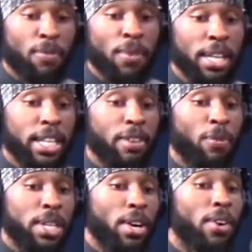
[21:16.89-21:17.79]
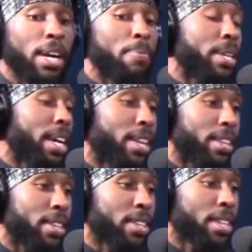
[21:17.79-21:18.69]
really, if we don't come
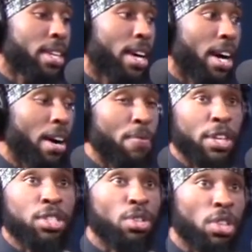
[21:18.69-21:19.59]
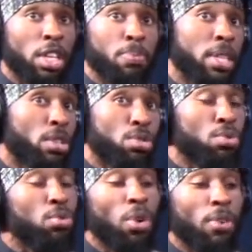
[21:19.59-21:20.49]
together, there's going to be no
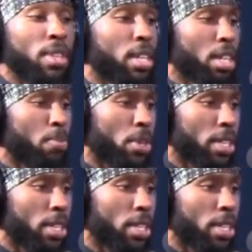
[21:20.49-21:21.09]
true growth in the community,